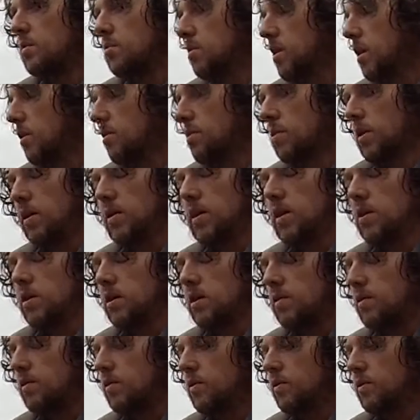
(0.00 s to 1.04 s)
apart from just
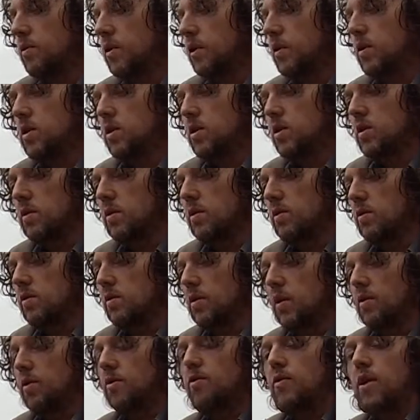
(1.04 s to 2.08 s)
a
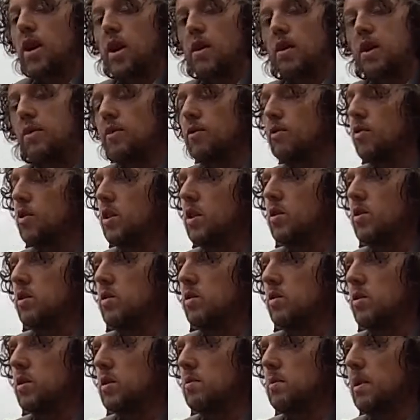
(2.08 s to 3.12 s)
very
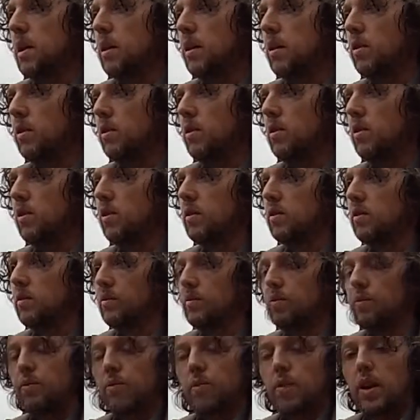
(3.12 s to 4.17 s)
few sparse
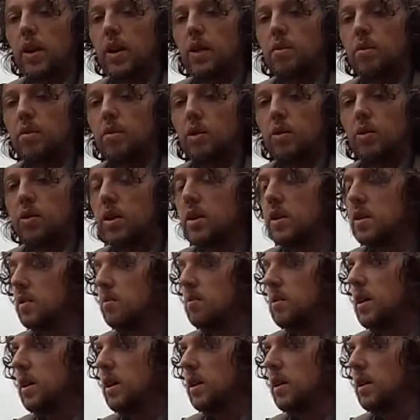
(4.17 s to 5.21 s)
alternative
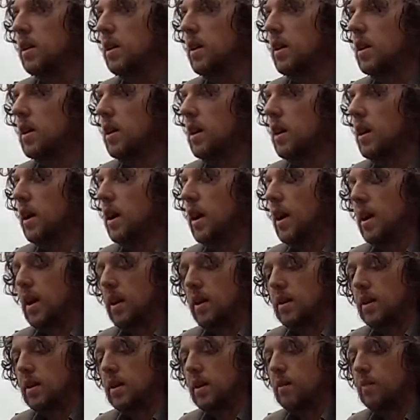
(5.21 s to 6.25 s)
media.
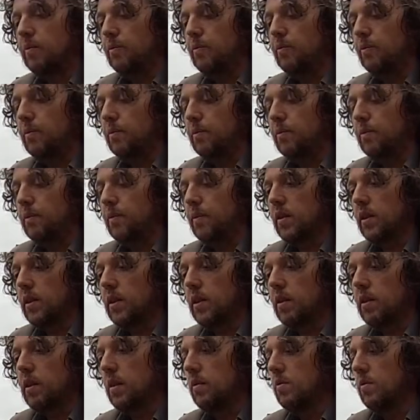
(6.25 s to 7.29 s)
And
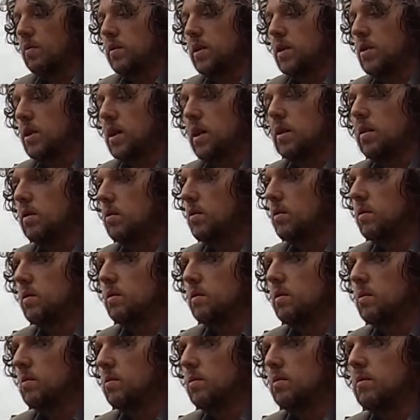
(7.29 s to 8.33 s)
yeah, this year,
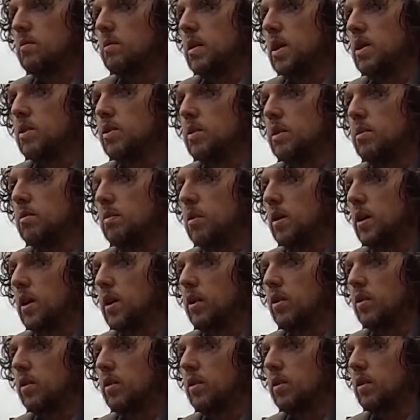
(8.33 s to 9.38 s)
mainstream
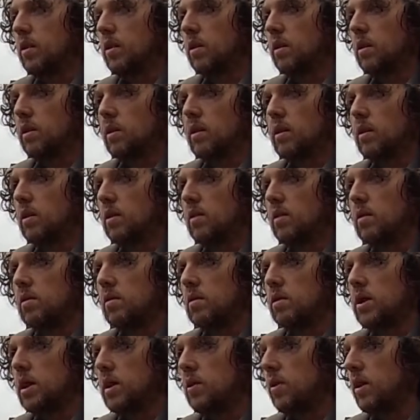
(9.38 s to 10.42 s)
press,
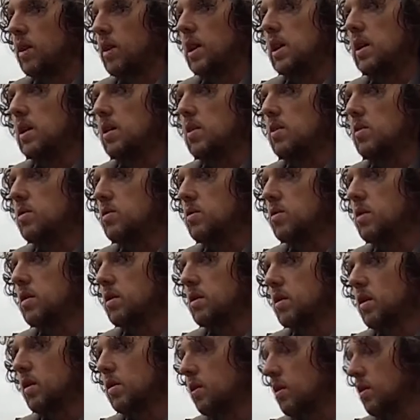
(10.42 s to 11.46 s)
TV, news,
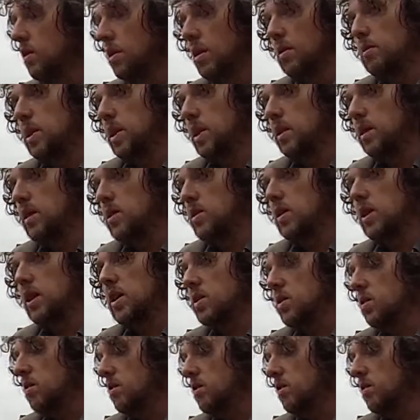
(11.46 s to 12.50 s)

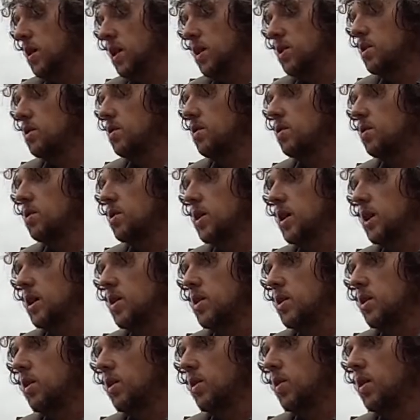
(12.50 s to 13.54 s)
international, national
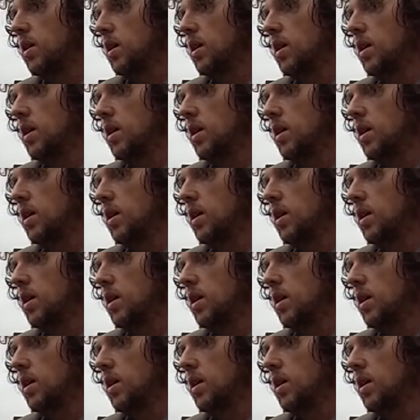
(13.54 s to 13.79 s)
stations,